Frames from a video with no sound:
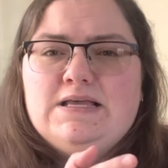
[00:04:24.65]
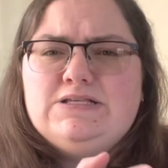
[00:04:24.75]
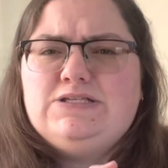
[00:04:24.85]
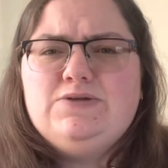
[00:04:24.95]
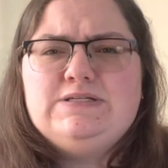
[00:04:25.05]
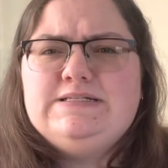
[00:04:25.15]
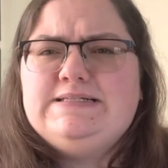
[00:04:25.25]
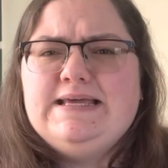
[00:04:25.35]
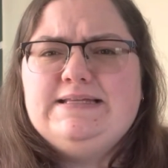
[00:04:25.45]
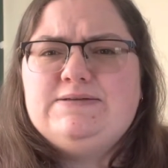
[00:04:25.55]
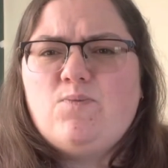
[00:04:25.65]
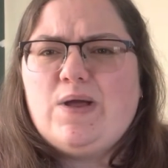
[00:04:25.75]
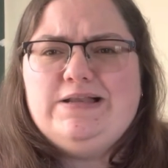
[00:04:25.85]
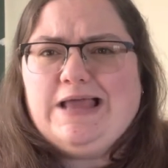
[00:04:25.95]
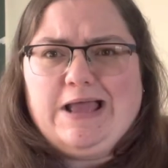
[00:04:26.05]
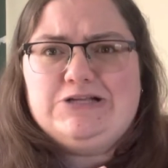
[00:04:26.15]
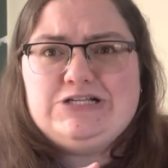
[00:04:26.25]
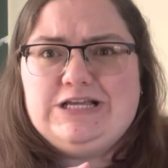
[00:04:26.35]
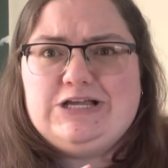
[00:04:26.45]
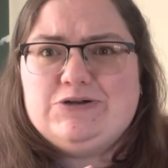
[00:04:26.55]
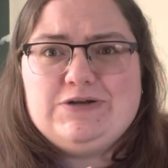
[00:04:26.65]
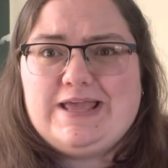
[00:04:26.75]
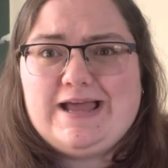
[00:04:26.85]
Susan did when she couldn't